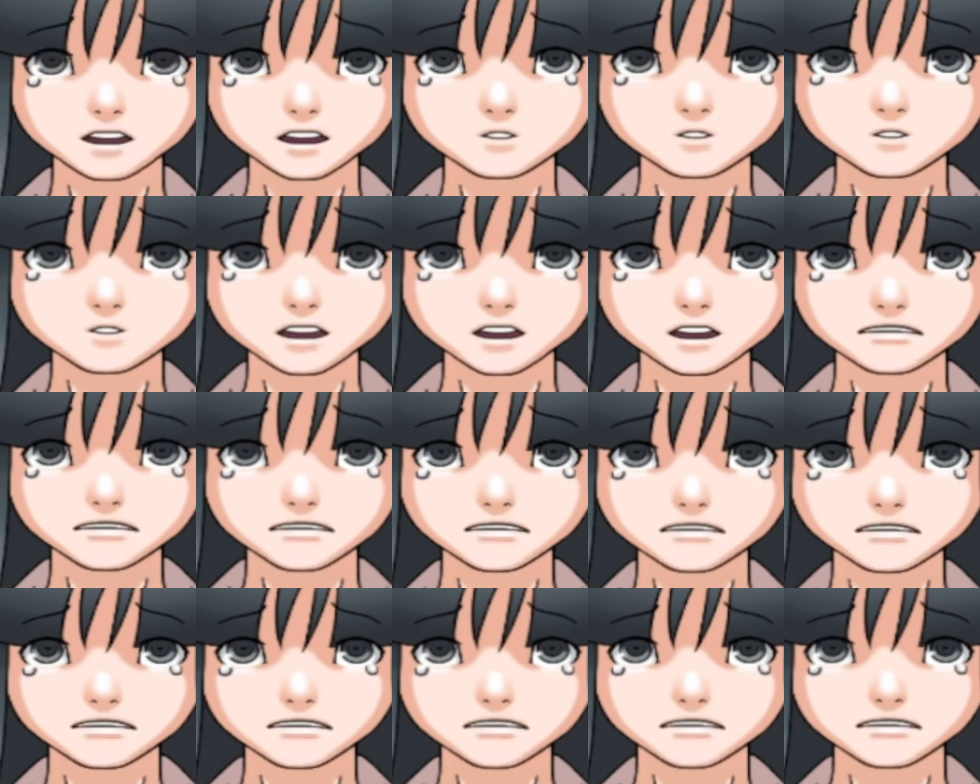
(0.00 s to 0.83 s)
Not even
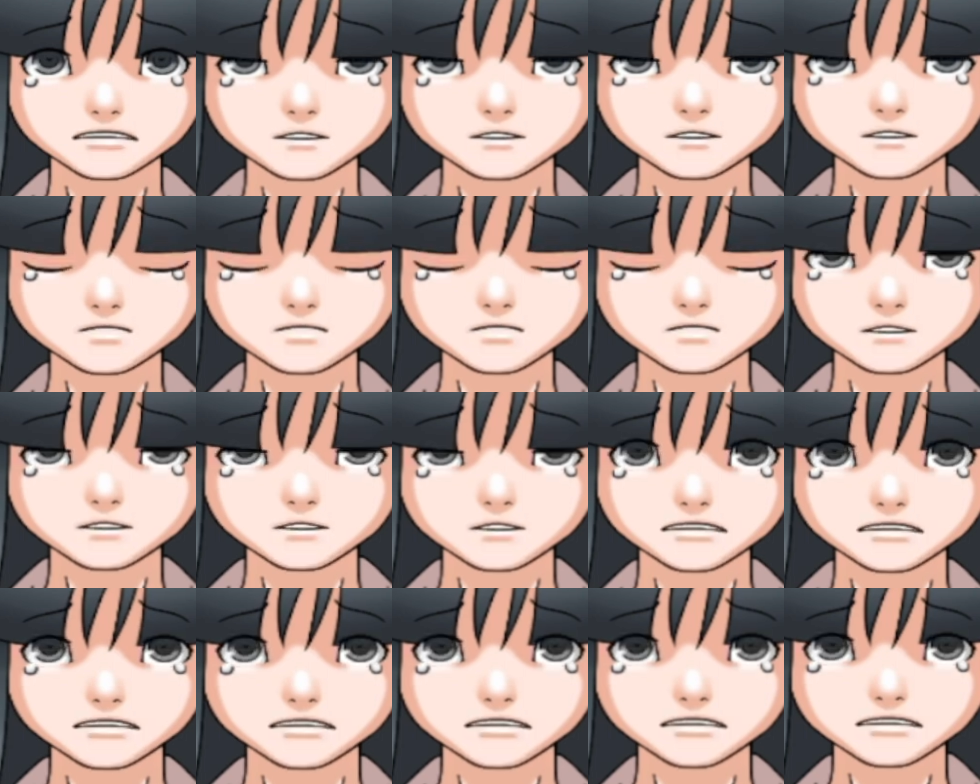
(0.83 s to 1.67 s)
now where we need
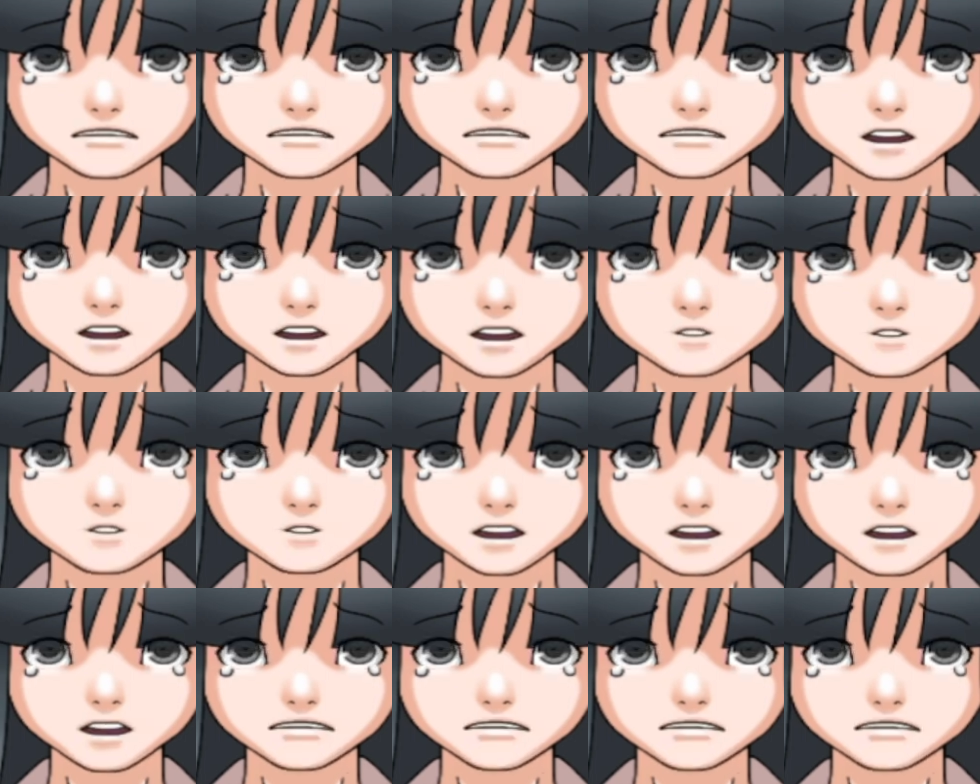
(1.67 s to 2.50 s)
her the most.
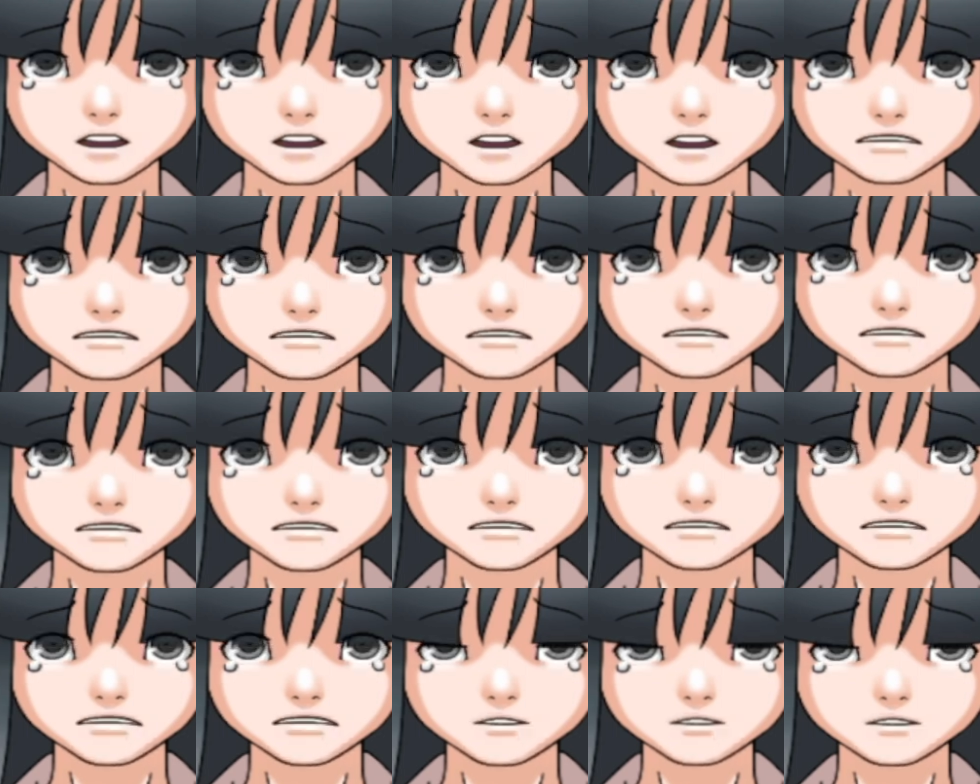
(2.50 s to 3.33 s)
I wish I
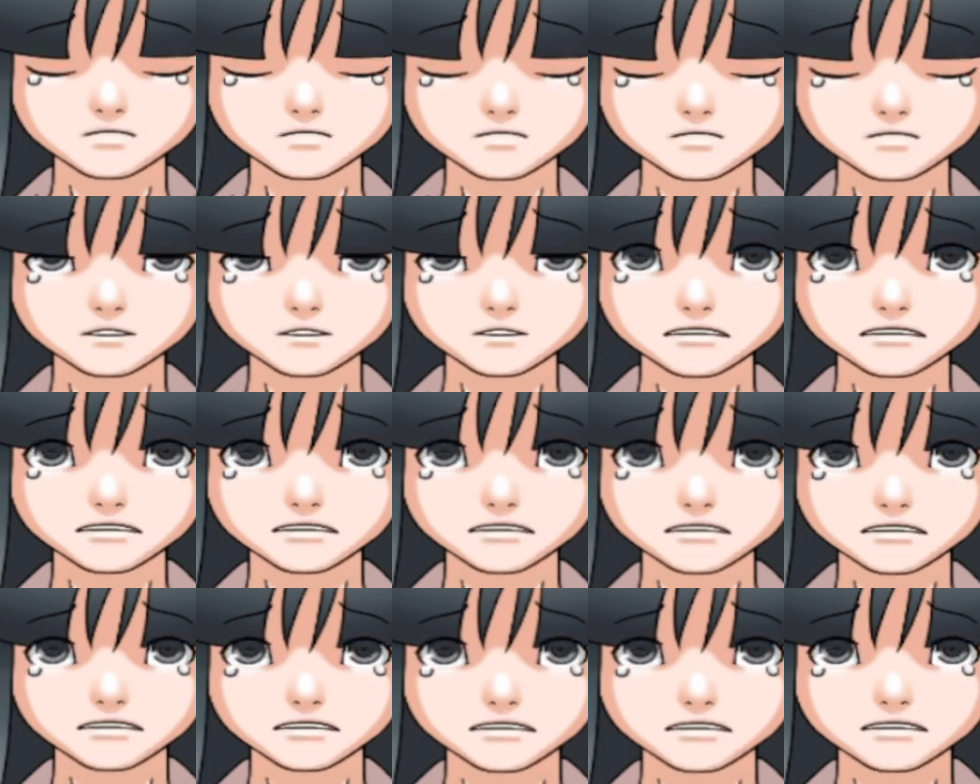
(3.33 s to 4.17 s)
haven't woken
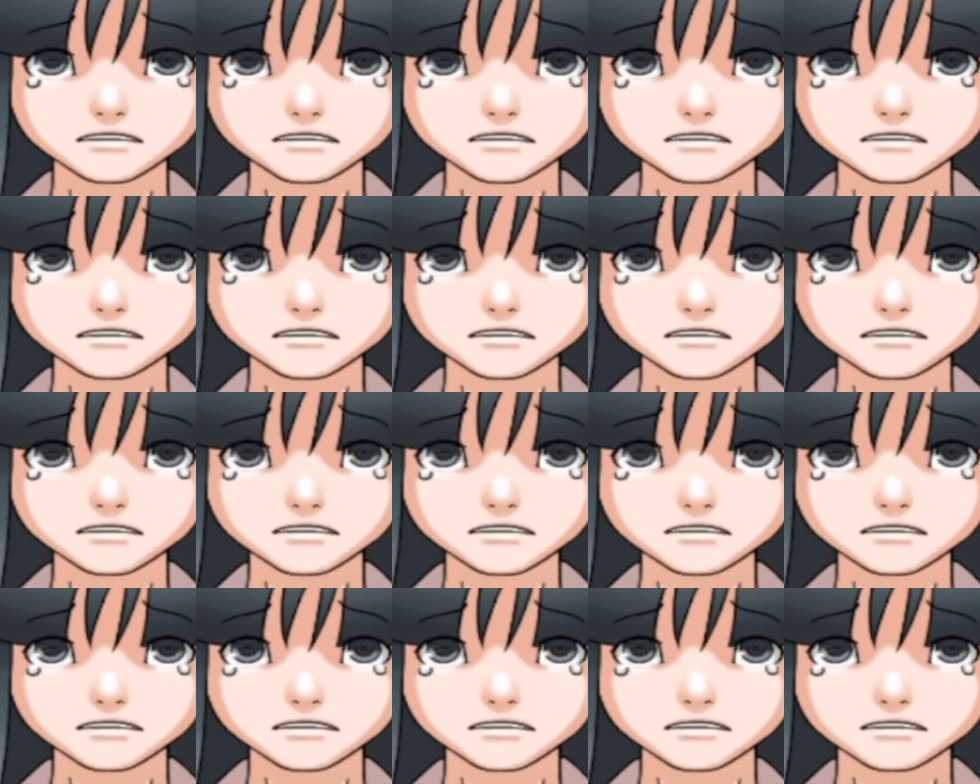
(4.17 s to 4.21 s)
up at